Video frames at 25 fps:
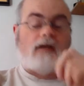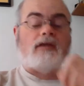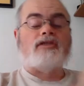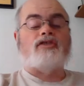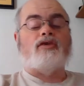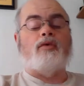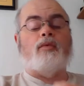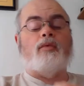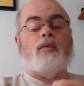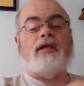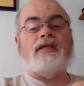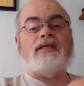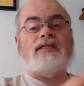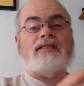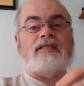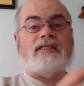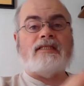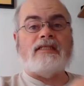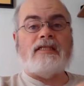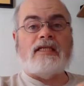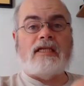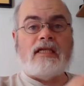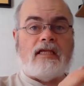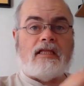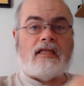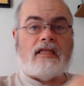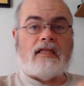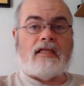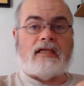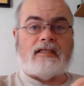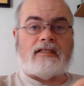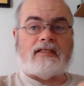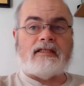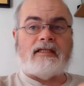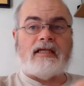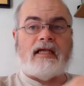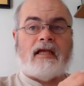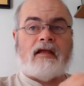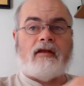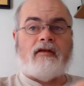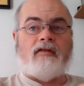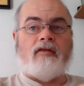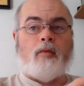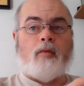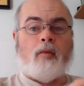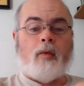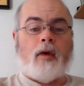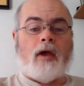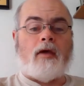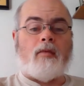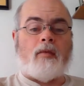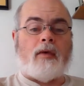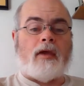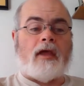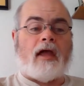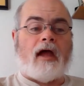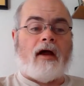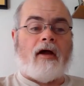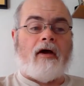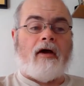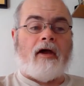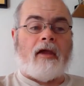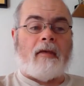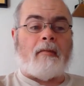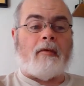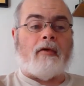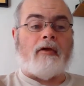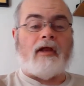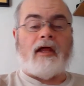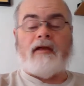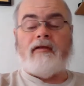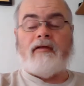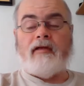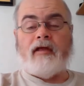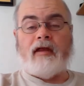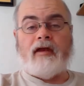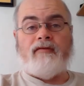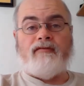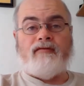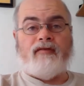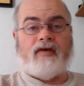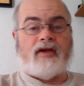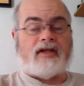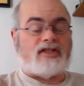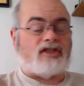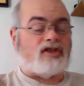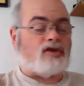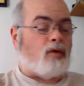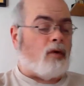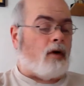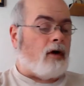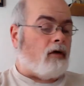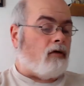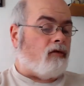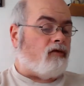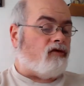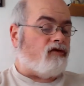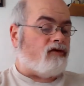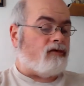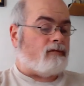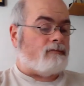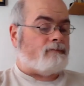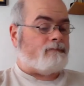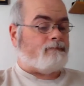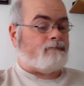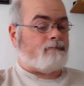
So we see this in the way we are able to identify soils.